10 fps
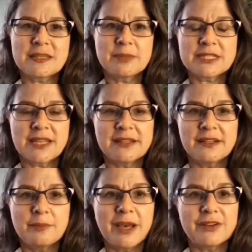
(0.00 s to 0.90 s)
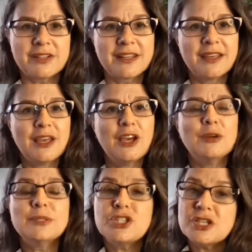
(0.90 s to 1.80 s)
I'm excited about it.
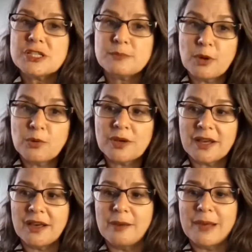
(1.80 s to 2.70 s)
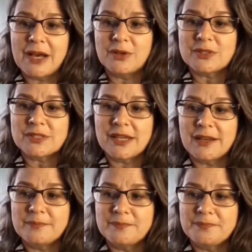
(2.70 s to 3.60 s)
But she spoke about,
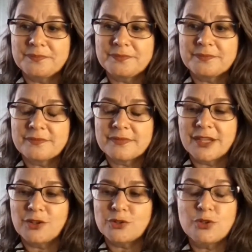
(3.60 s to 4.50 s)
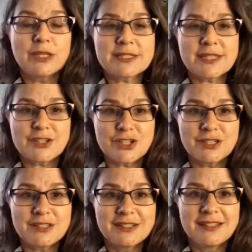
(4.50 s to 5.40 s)
doing a
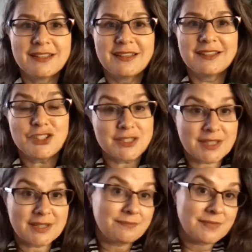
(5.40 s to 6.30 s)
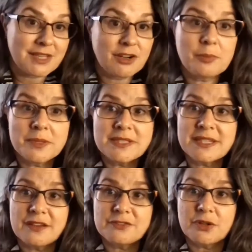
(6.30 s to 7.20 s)
session. She's a therapist
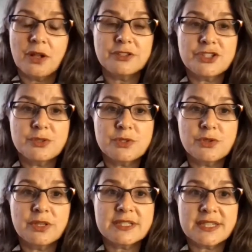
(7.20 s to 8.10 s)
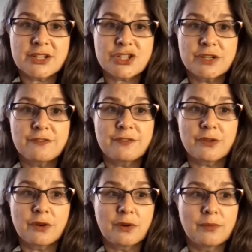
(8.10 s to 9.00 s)
after all, and she was doing a session
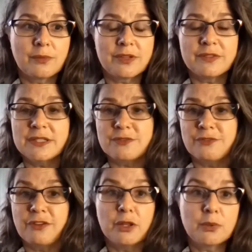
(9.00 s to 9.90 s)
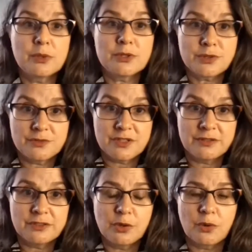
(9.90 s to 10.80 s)
for one of these followers of
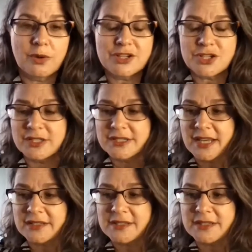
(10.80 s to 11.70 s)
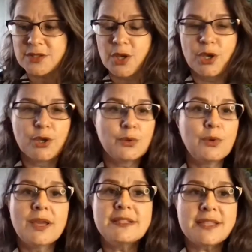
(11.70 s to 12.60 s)
David Koresh in Texas, who
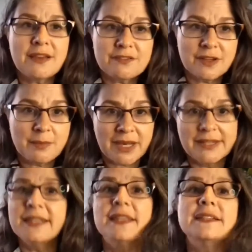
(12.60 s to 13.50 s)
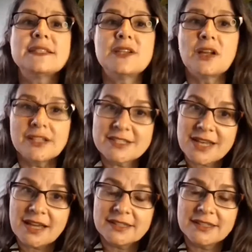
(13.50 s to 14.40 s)
hates everybody that's not
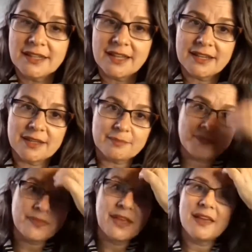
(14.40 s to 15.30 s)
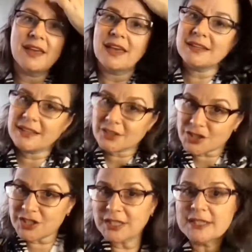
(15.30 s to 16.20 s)
exactly like him. And here
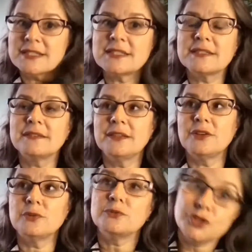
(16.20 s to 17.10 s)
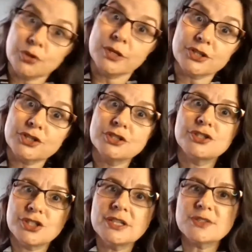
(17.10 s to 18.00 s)
she is, Jewish.
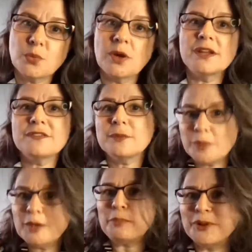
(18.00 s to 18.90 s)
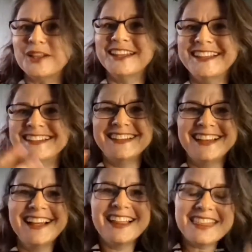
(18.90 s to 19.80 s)
She is one of the people
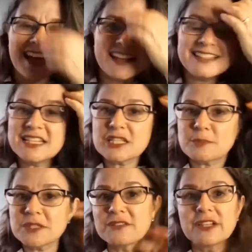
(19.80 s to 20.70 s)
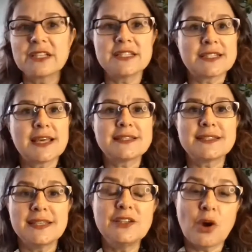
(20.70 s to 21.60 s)
that he specifically says
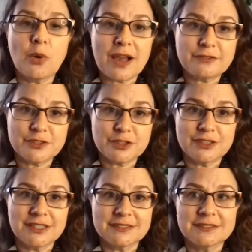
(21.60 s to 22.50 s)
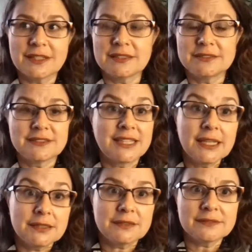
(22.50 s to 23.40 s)
he'd go after and
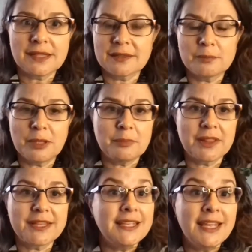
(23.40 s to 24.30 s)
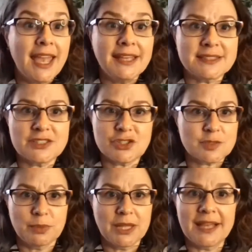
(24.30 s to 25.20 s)
kill, the people that he hates,
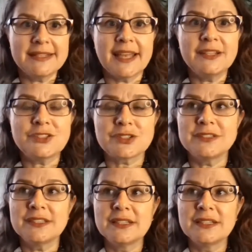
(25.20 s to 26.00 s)
just blind hatred.